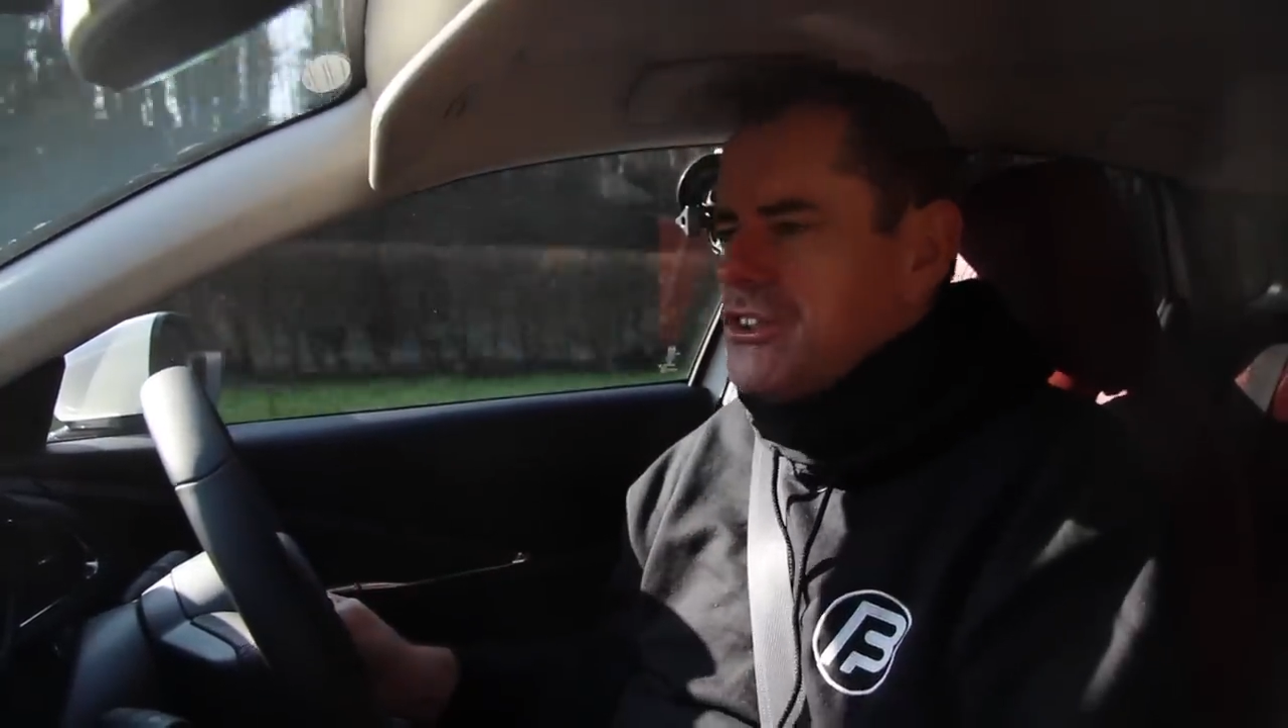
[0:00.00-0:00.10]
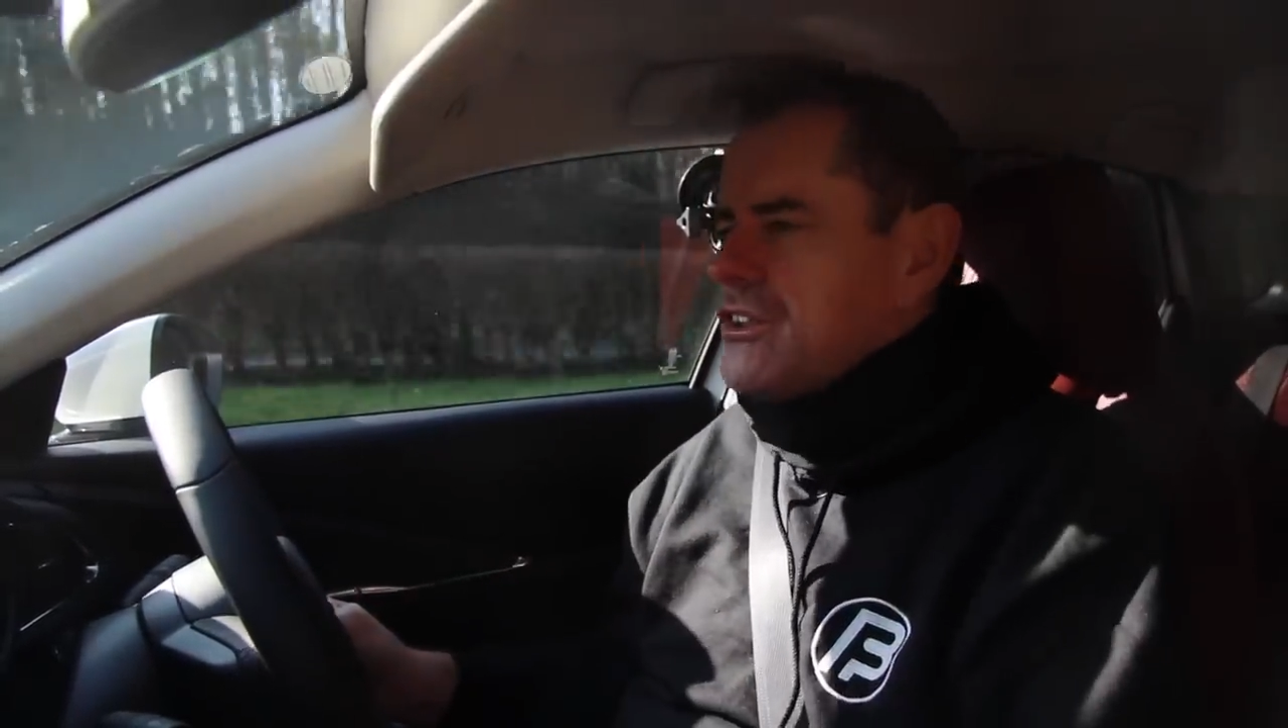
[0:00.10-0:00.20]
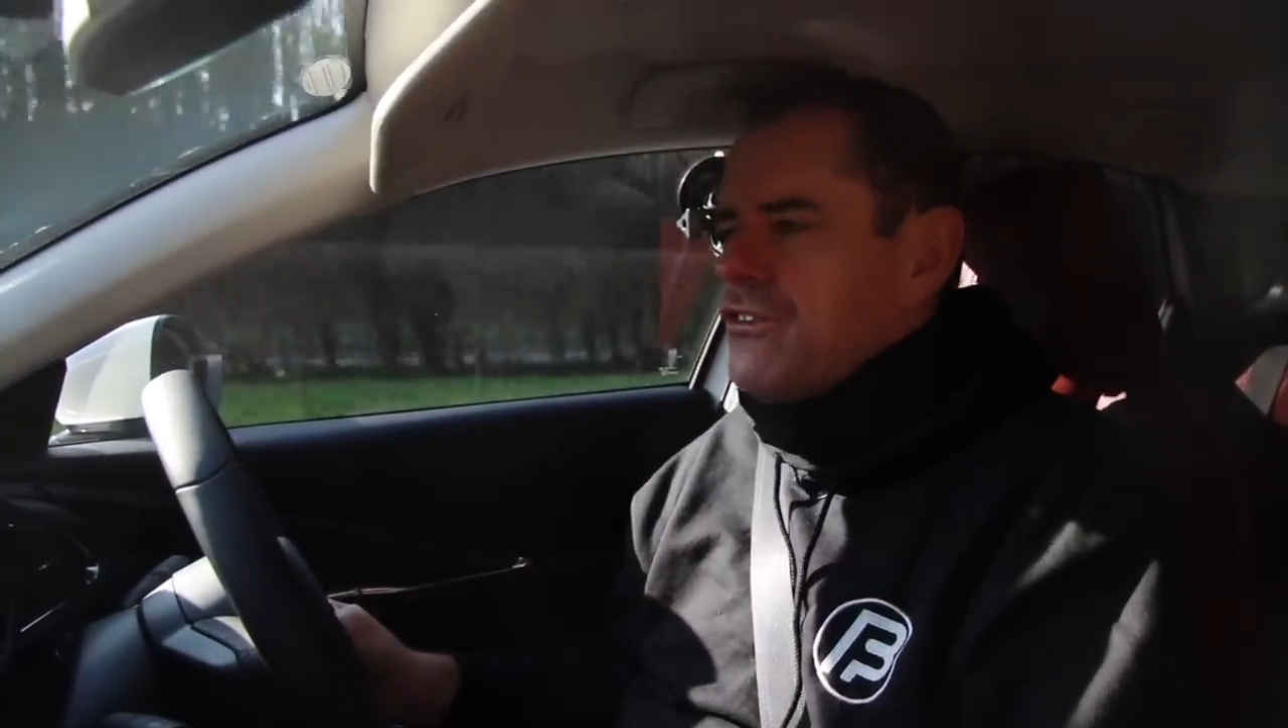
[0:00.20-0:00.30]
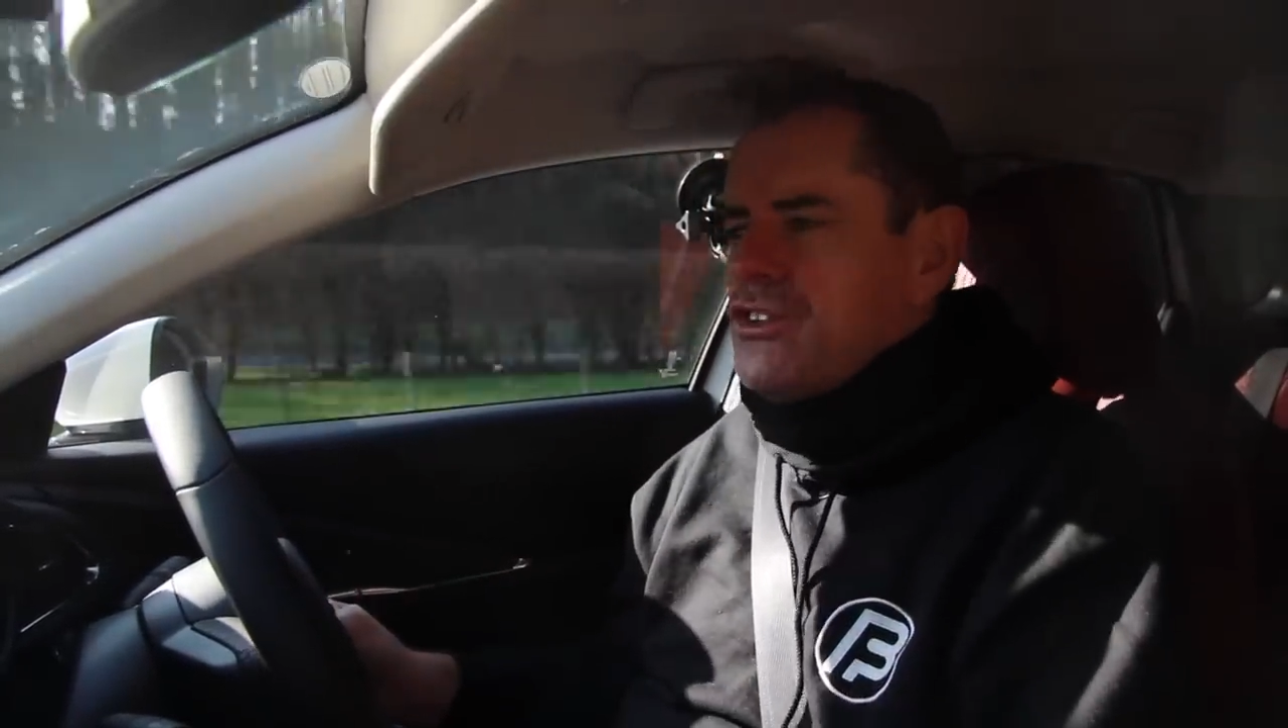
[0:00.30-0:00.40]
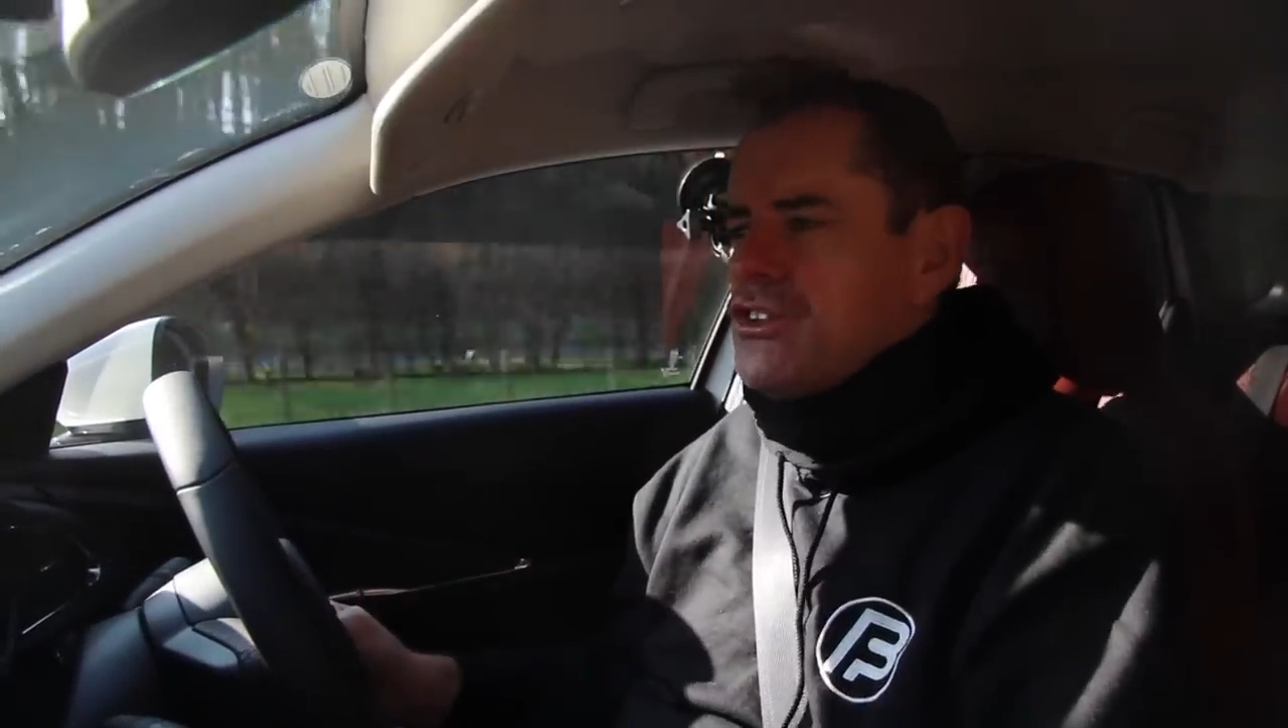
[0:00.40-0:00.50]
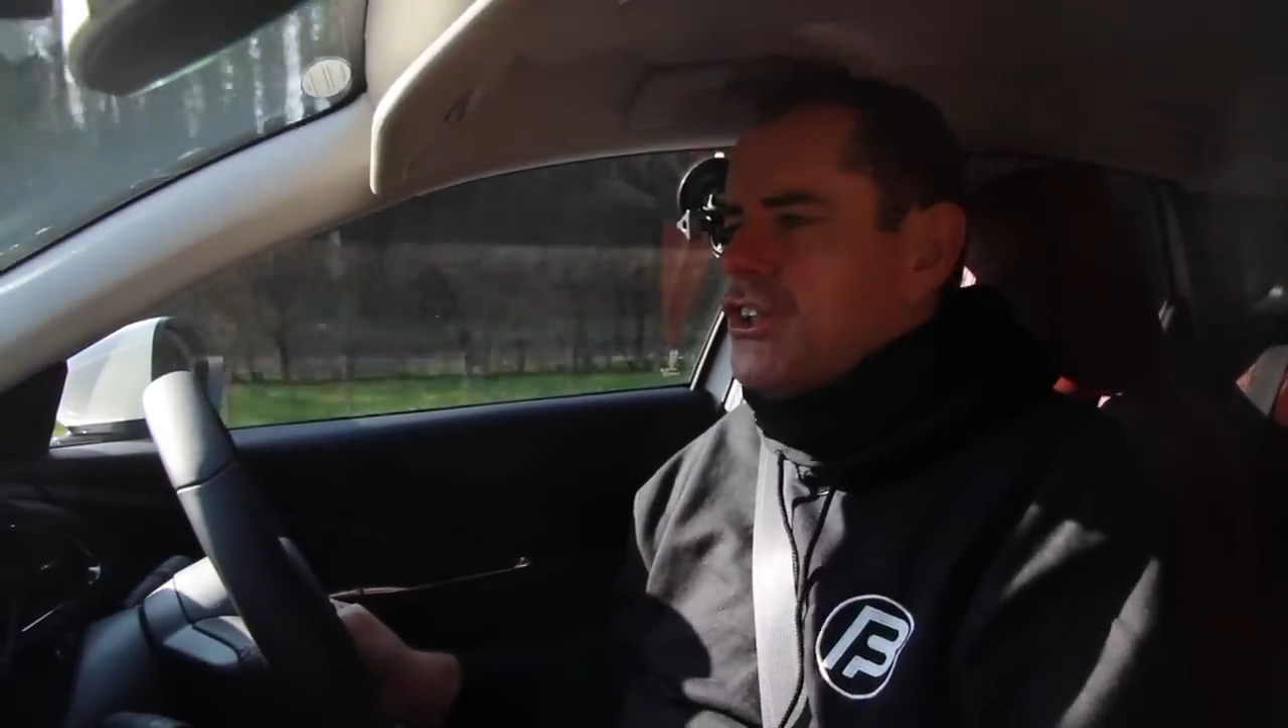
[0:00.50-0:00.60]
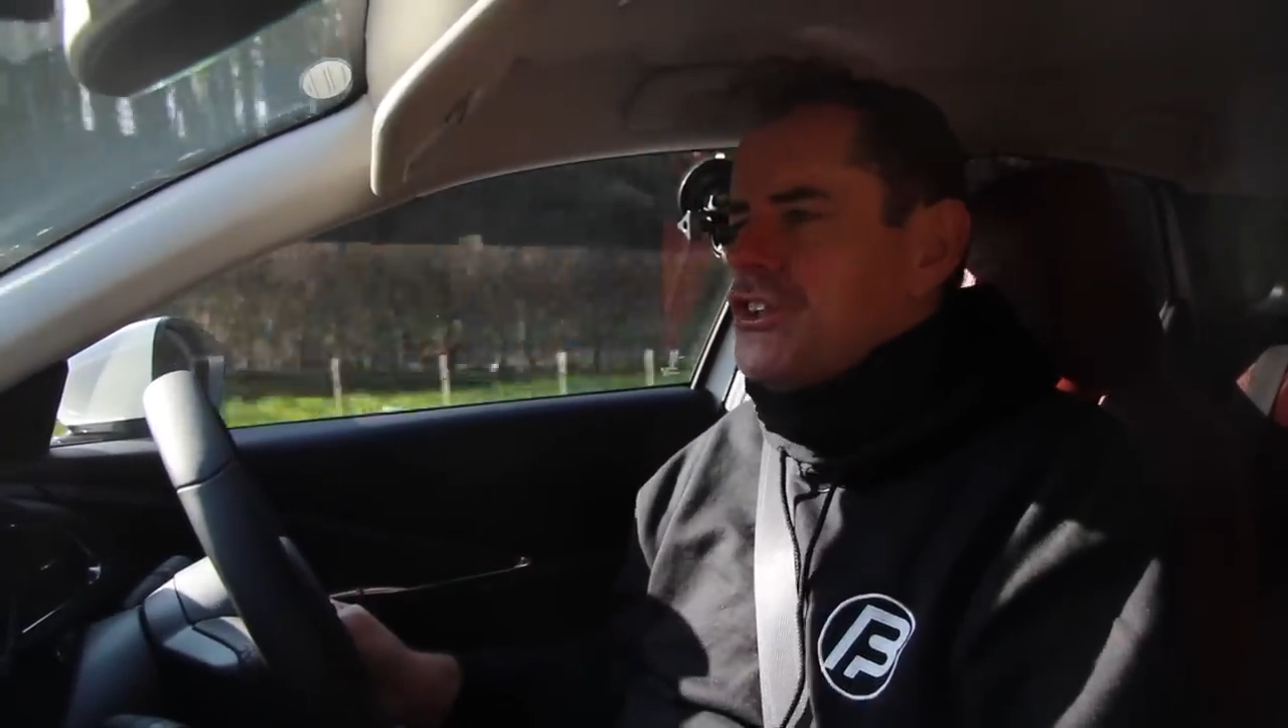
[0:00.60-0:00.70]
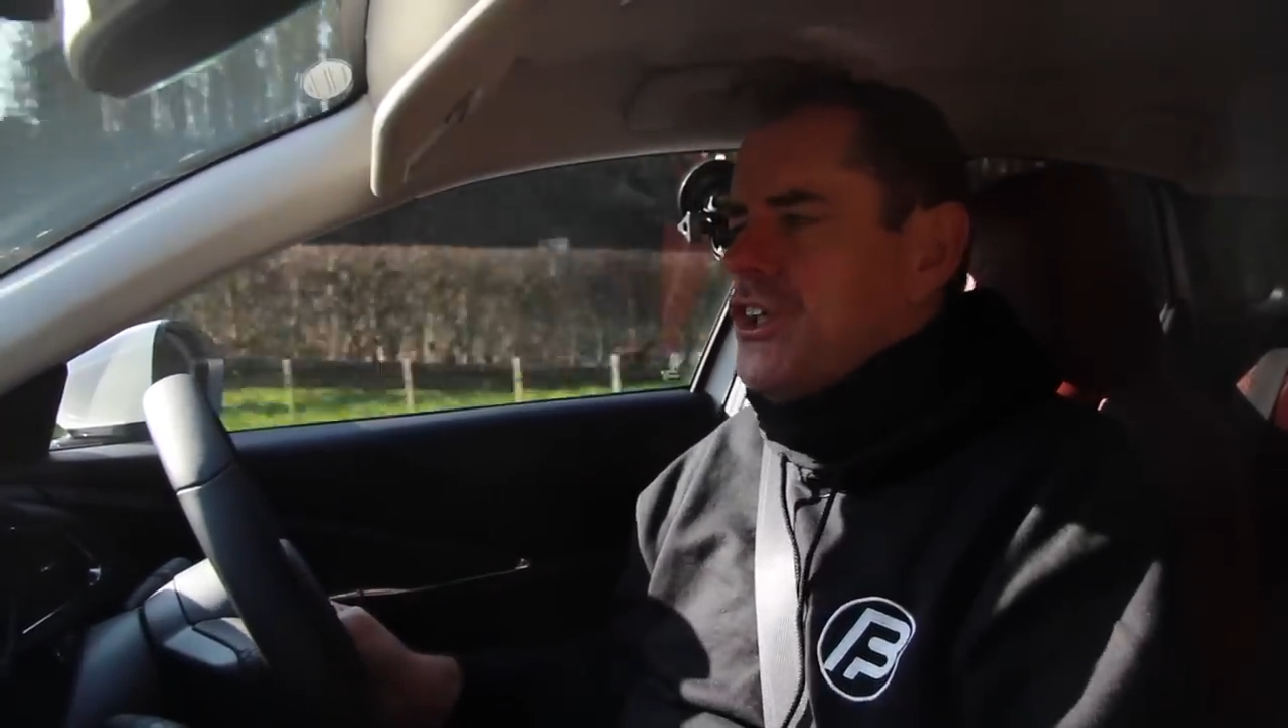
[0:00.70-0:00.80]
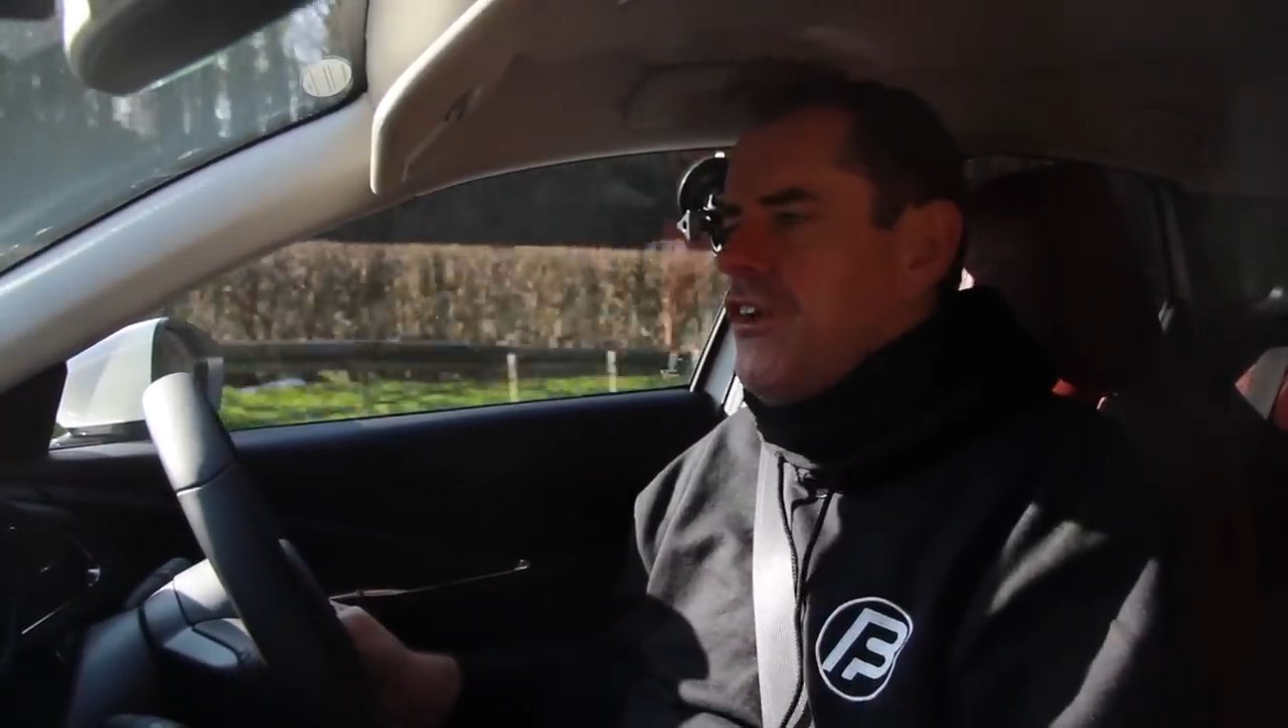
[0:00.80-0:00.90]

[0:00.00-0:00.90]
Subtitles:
Just such a